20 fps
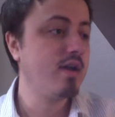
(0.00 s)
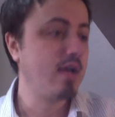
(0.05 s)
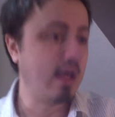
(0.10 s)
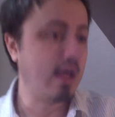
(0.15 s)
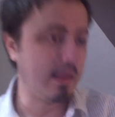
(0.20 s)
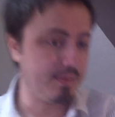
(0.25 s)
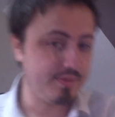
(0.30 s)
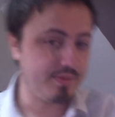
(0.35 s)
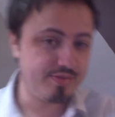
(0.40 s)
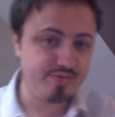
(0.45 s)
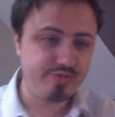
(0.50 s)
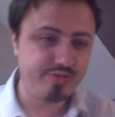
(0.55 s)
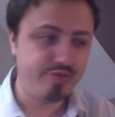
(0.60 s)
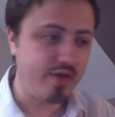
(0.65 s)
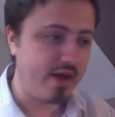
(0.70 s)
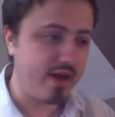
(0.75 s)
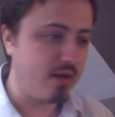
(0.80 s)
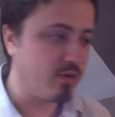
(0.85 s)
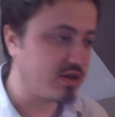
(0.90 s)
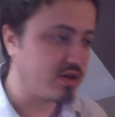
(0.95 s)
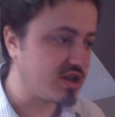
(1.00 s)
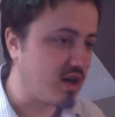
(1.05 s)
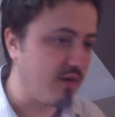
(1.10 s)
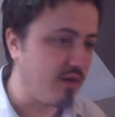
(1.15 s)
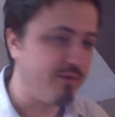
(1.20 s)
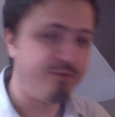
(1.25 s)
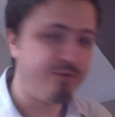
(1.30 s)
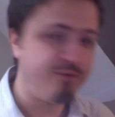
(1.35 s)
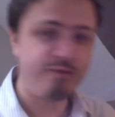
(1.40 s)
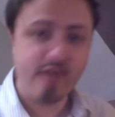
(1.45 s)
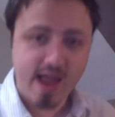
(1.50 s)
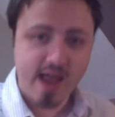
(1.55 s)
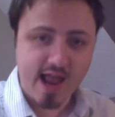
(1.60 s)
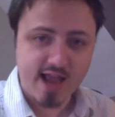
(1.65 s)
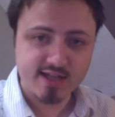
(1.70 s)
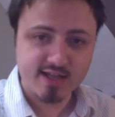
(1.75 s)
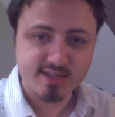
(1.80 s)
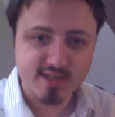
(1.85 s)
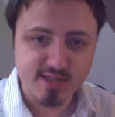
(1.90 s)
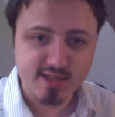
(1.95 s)
And they were so
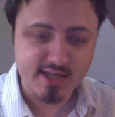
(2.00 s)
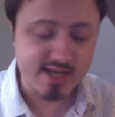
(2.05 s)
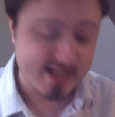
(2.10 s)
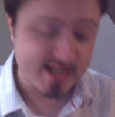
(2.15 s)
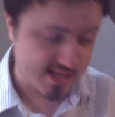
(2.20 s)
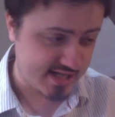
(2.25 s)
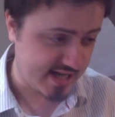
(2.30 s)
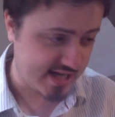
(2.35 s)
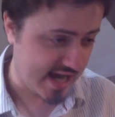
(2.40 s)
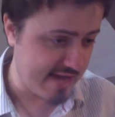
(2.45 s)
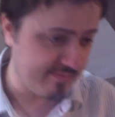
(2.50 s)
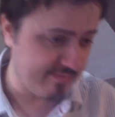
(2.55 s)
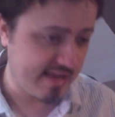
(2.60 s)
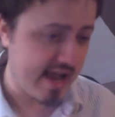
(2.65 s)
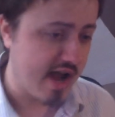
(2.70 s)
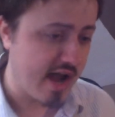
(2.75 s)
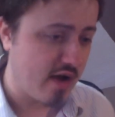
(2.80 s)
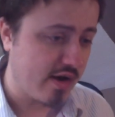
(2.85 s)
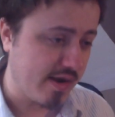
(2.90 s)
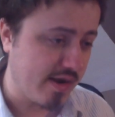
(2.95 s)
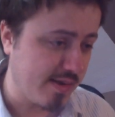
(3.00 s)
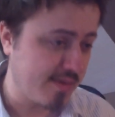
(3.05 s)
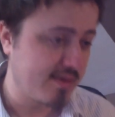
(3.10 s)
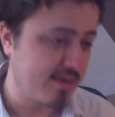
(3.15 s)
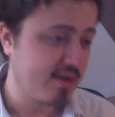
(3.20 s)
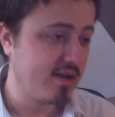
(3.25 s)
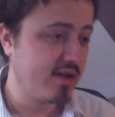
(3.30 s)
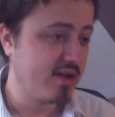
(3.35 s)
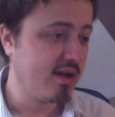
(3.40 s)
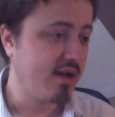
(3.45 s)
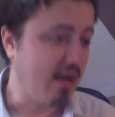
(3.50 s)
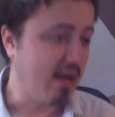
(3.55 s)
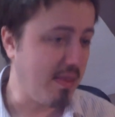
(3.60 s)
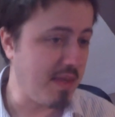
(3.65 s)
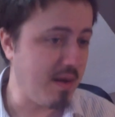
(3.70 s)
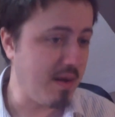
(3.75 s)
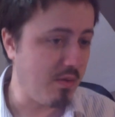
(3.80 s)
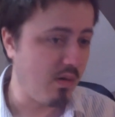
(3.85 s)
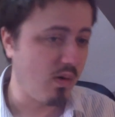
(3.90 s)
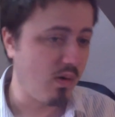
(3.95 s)
fast, and they just came down, and
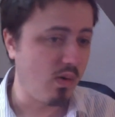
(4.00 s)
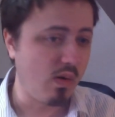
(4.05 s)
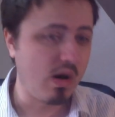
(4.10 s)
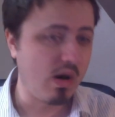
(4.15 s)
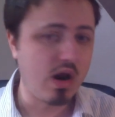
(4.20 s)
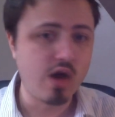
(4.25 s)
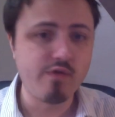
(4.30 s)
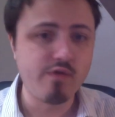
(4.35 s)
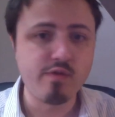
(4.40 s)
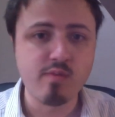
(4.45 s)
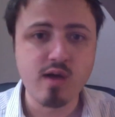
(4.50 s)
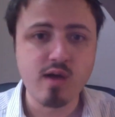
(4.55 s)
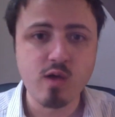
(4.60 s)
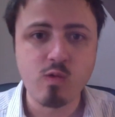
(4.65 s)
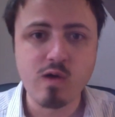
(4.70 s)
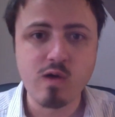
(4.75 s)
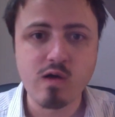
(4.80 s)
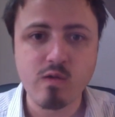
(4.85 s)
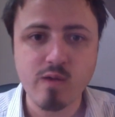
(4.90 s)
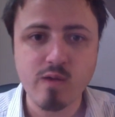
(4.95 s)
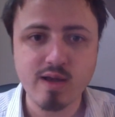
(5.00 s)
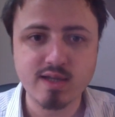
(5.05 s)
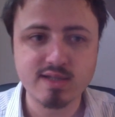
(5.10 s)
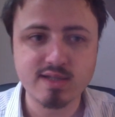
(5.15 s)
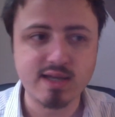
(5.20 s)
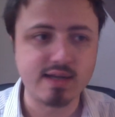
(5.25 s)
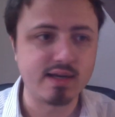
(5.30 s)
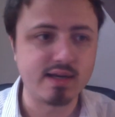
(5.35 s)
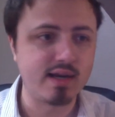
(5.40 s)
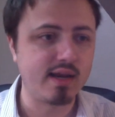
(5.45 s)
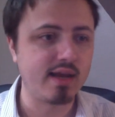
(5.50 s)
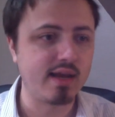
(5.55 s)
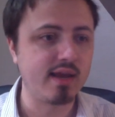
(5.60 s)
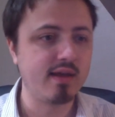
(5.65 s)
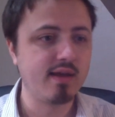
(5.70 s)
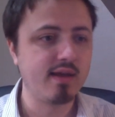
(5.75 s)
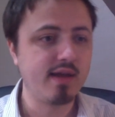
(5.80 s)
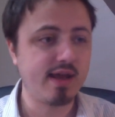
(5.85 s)
they were all over my whirlwind suddenly.